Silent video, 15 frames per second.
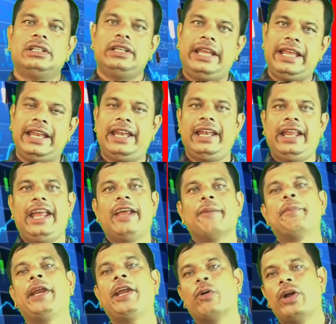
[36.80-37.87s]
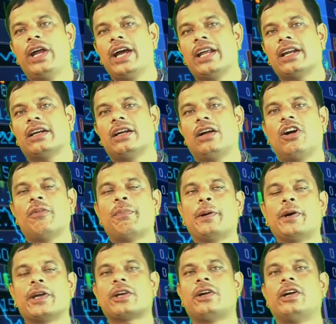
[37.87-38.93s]
in everywhere of
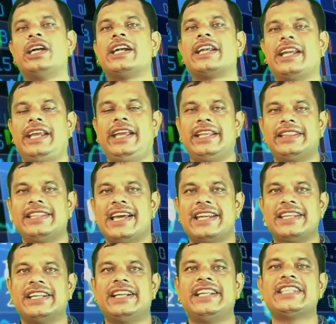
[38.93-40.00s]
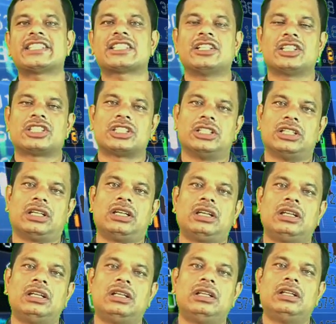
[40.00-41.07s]
our country there is a discussion
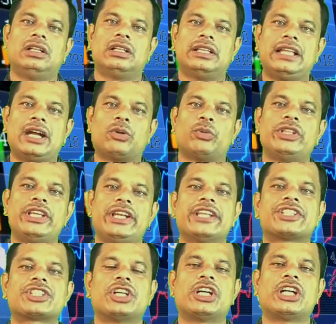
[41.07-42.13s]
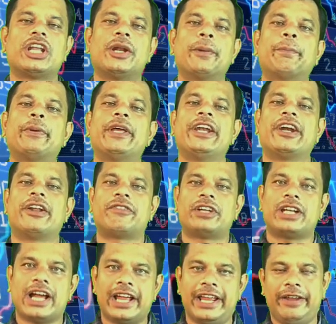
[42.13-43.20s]
that within a certain period of
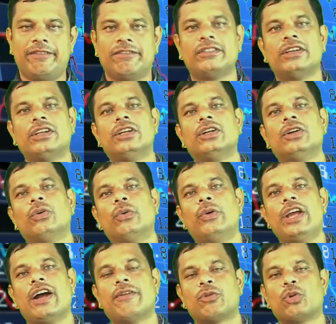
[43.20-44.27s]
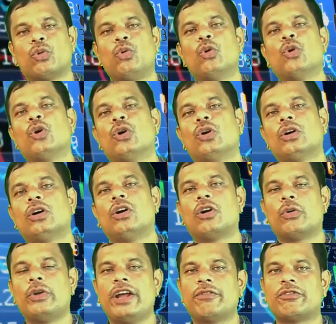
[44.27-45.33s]
time we have to go or
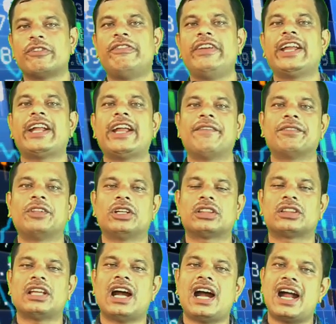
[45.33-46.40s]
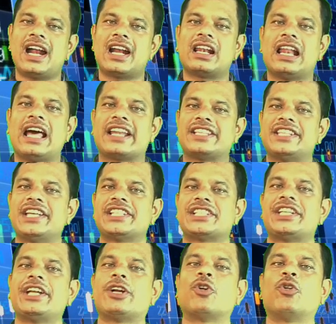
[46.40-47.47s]
we have to become the third
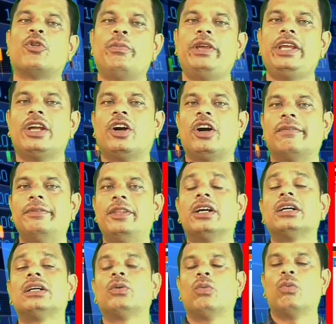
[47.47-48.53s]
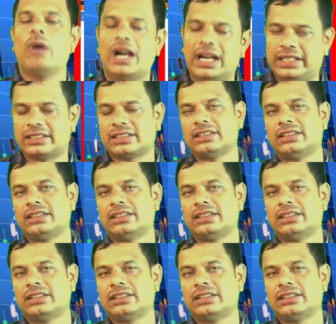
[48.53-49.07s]
largest economy of the world.